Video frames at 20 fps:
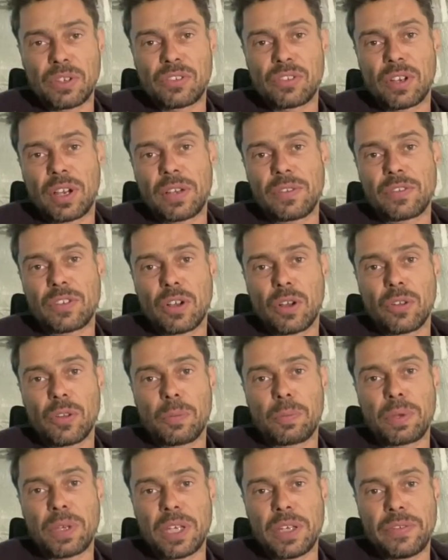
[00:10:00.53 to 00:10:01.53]
I've got the
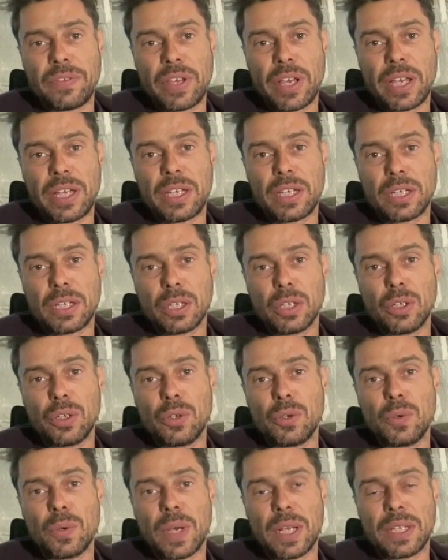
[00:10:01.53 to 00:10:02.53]
PVA
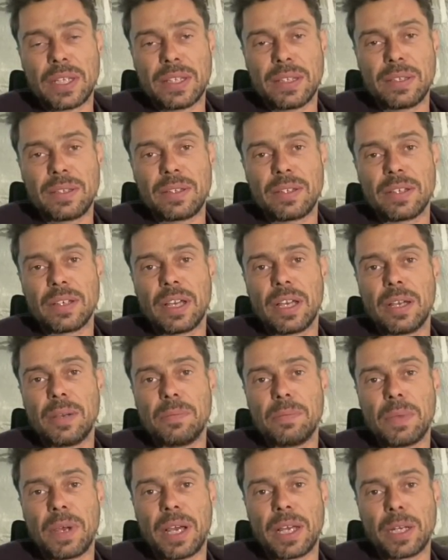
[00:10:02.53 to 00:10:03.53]
glue and
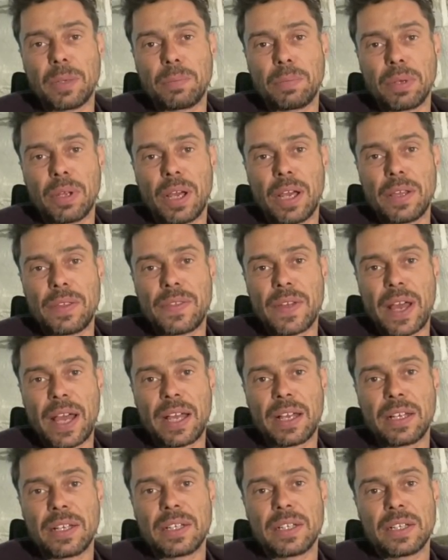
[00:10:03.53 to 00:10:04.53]
applied that.